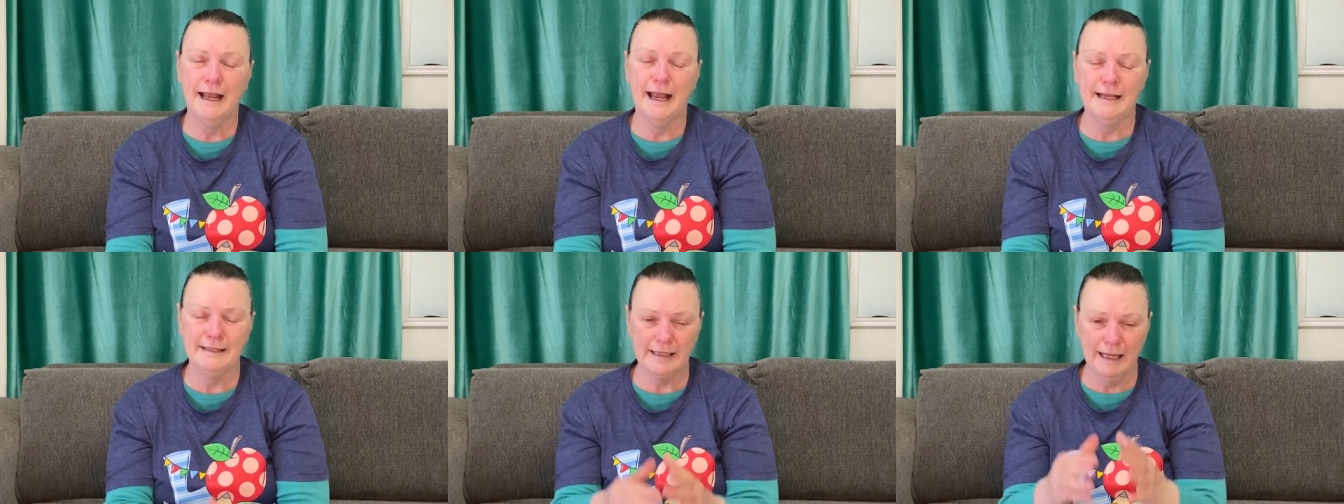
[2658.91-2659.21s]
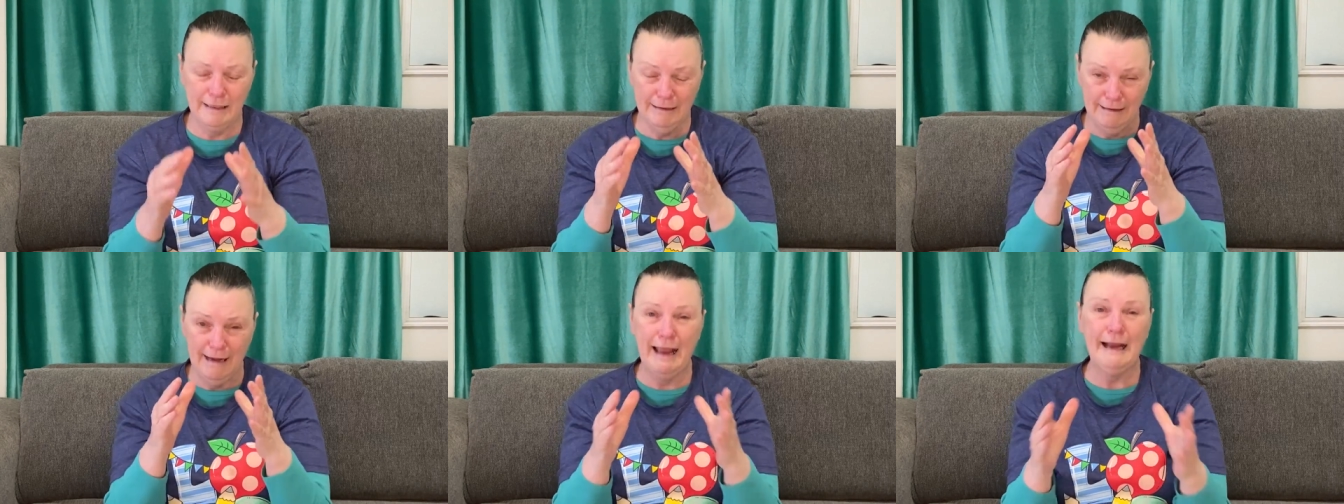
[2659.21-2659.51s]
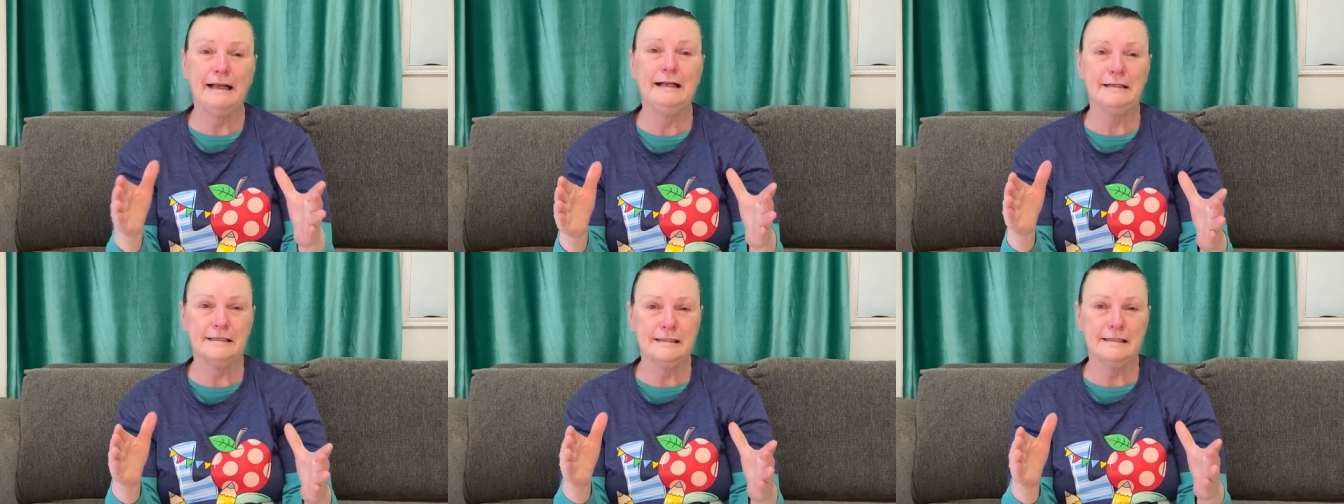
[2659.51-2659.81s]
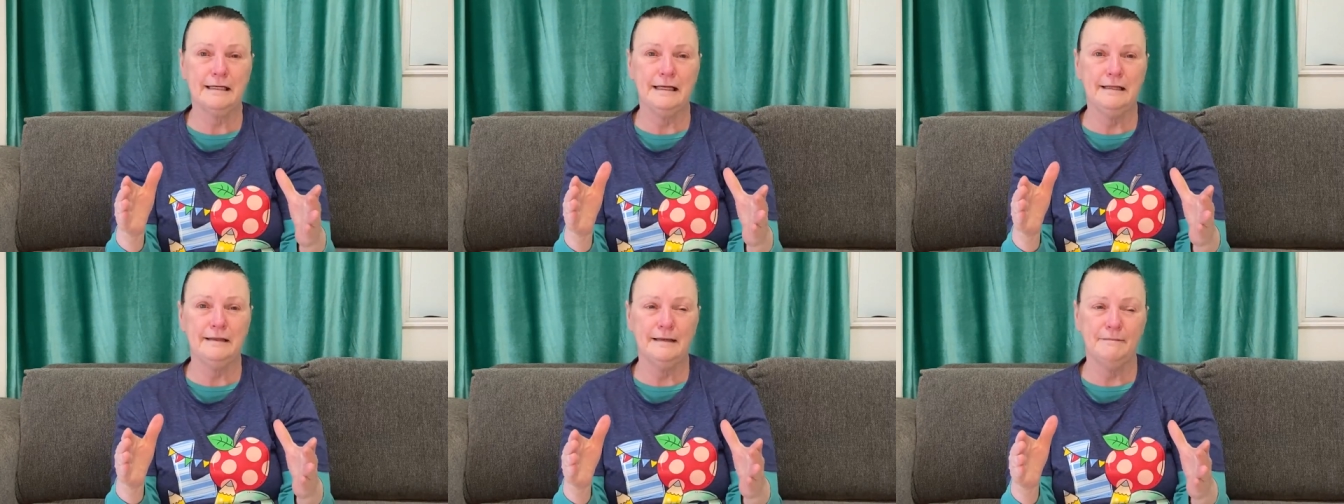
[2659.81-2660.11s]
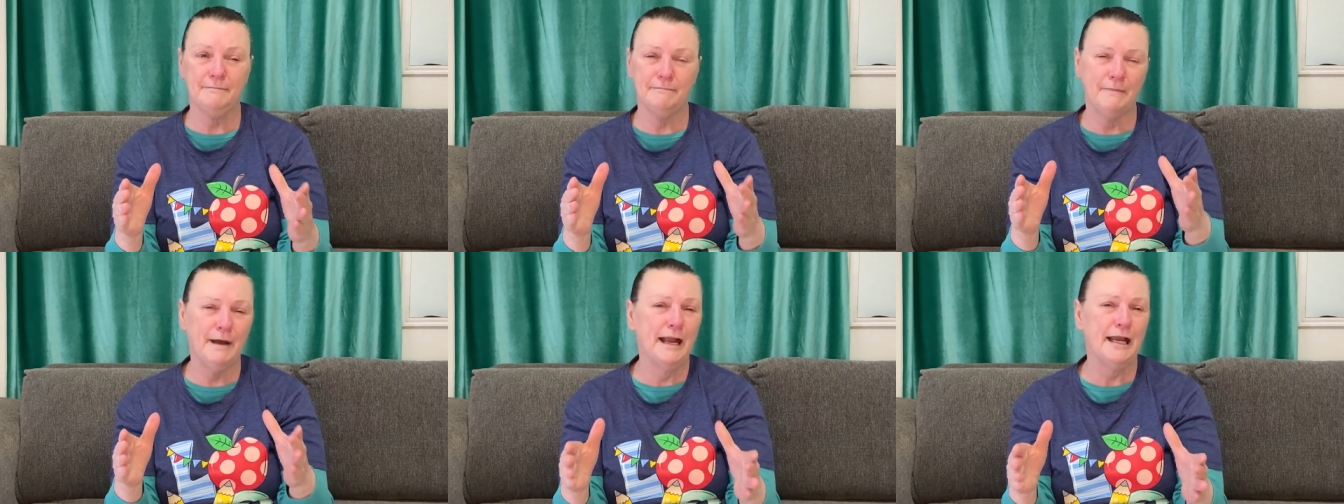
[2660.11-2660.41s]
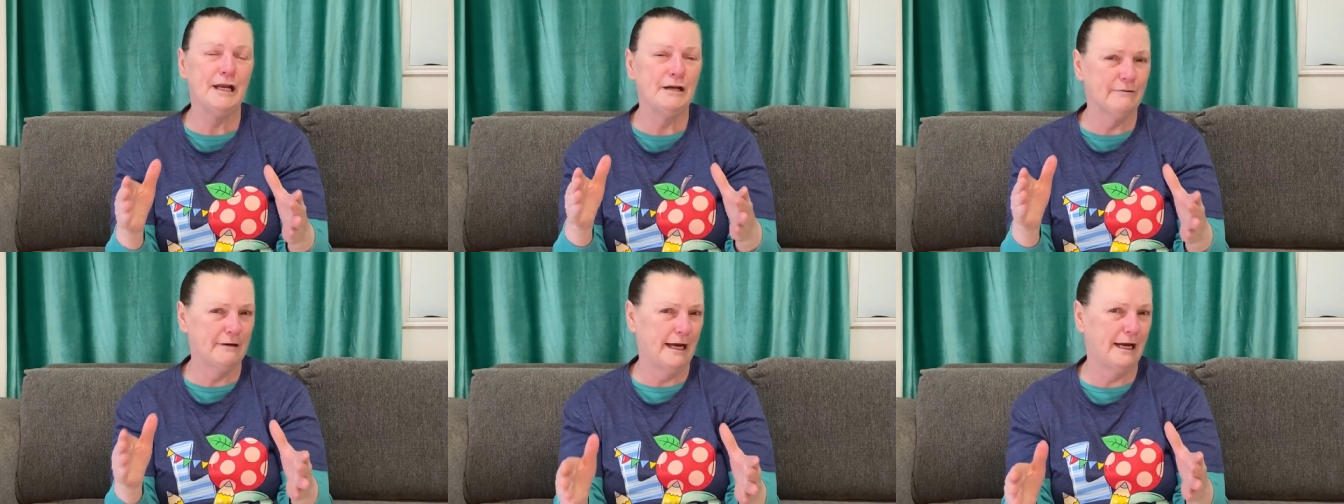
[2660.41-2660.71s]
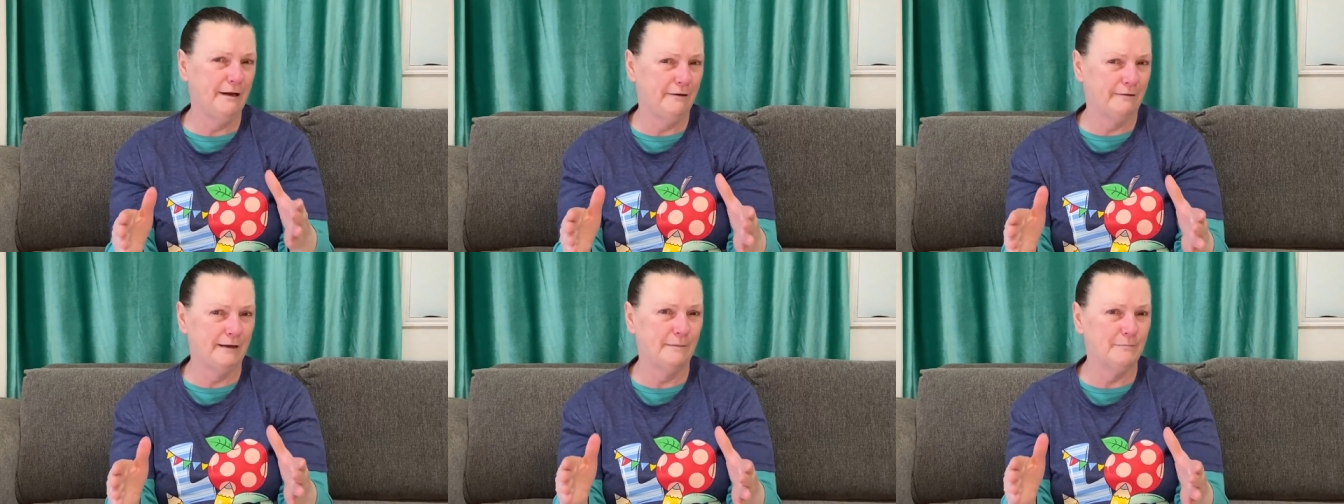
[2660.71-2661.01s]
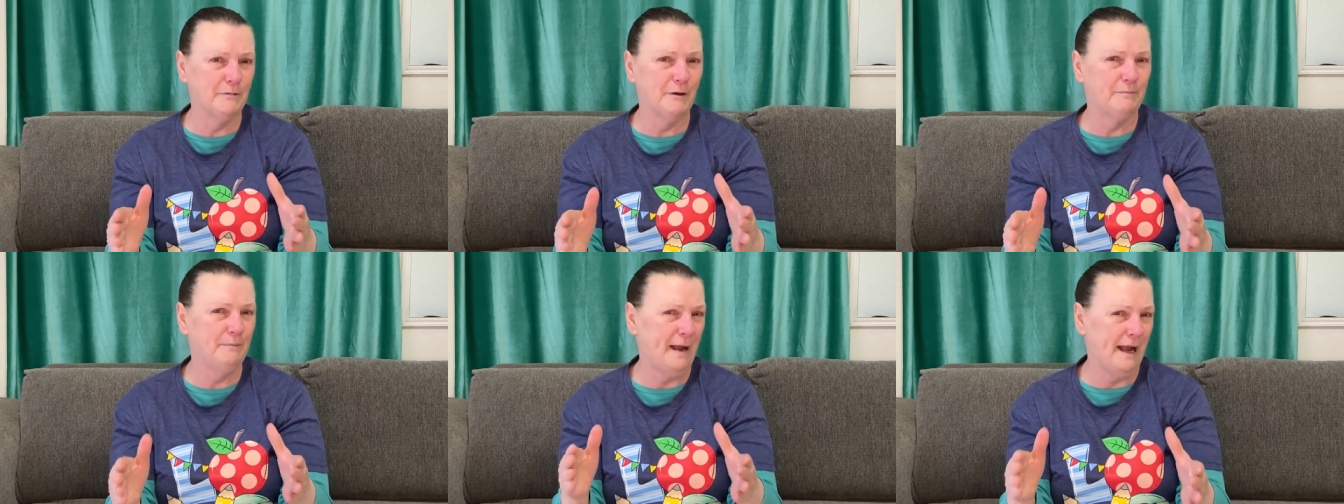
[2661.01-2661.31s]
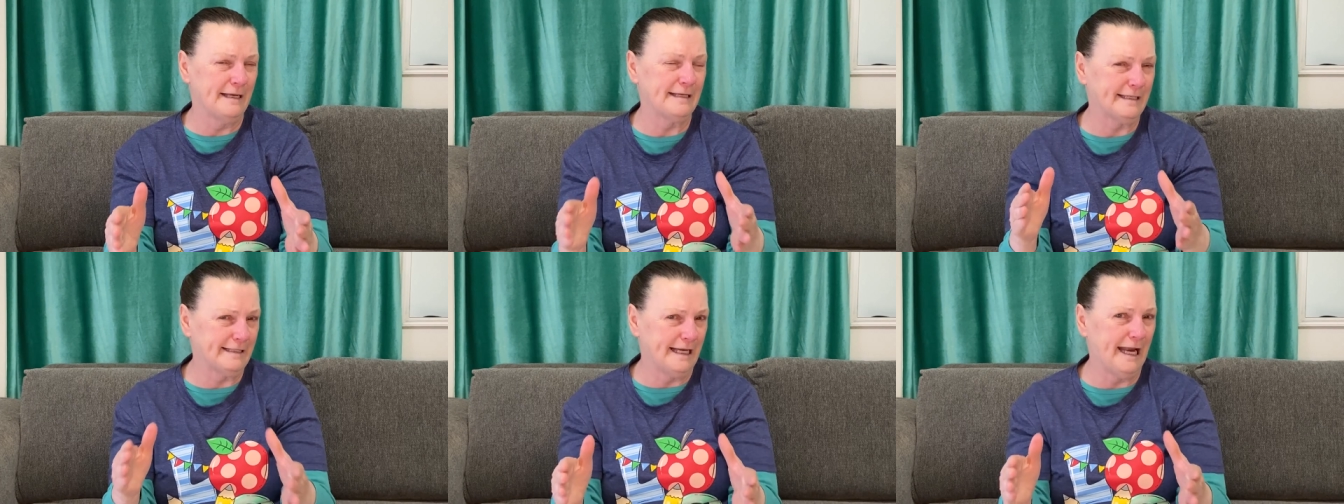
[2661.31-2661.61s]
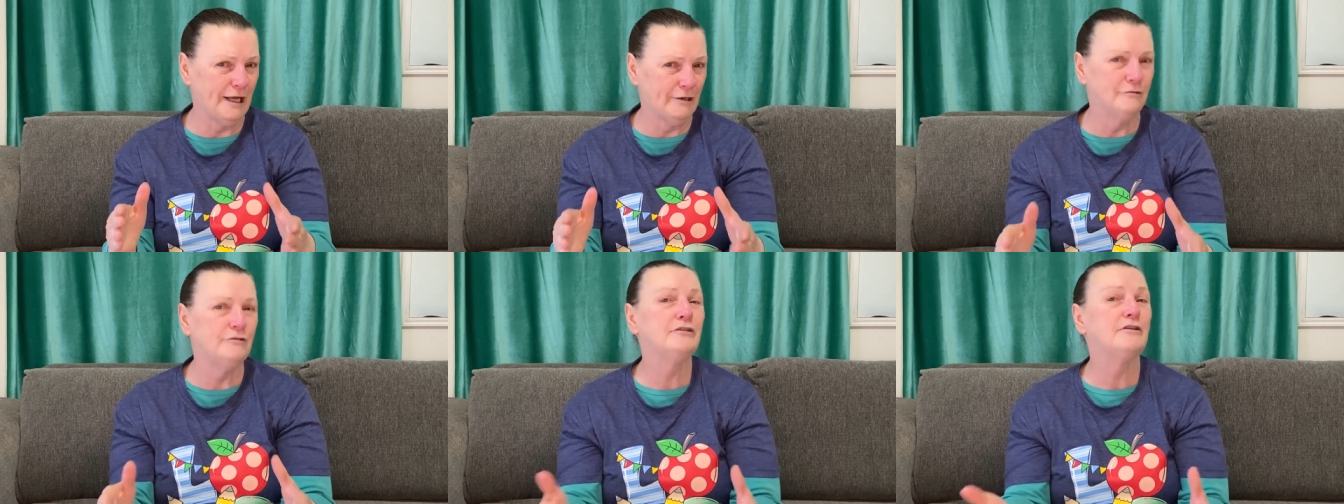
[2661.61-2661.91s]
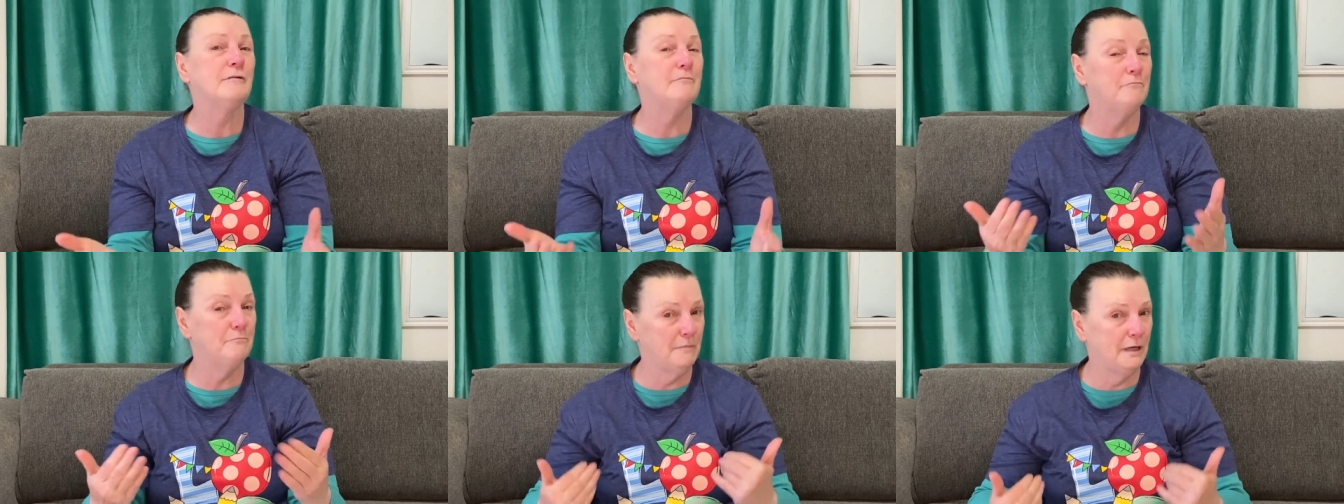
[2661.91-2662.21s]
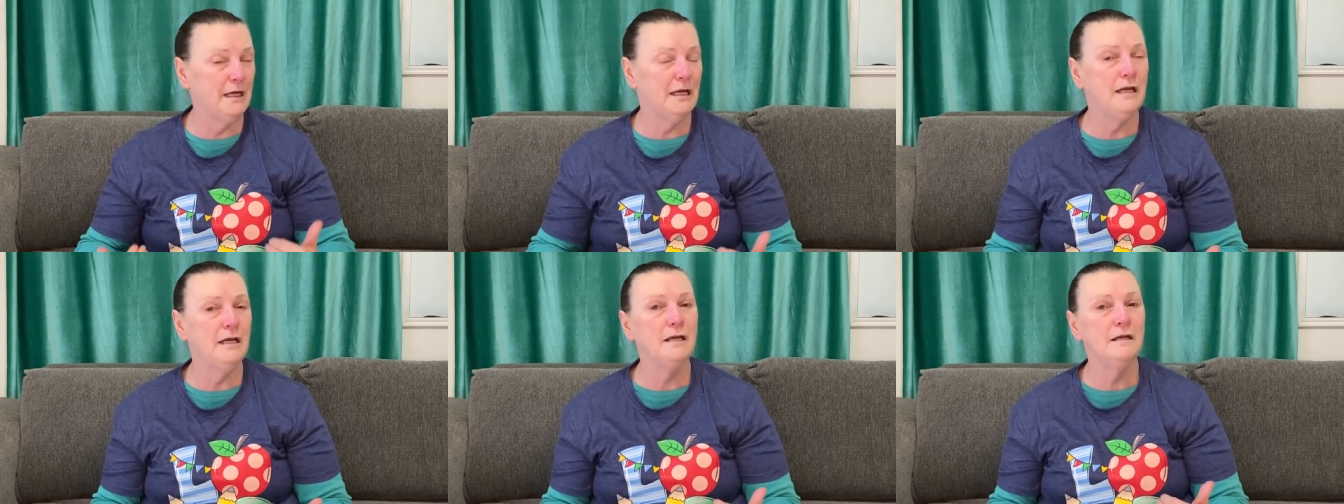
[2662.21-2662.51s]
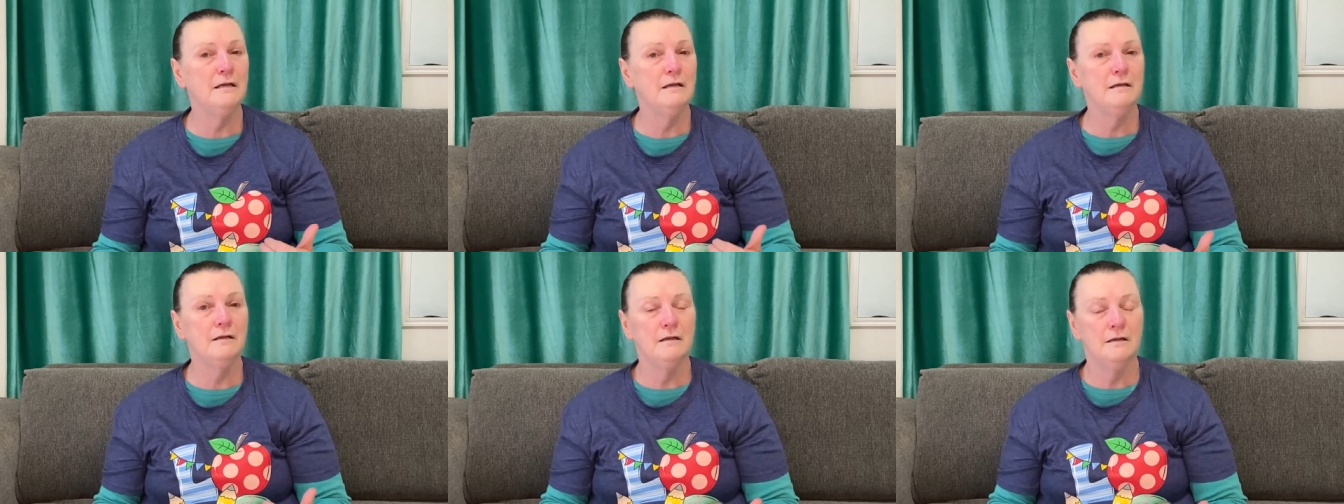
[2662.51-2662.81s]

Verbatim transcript: as a legacy that my great grandma passed down to me,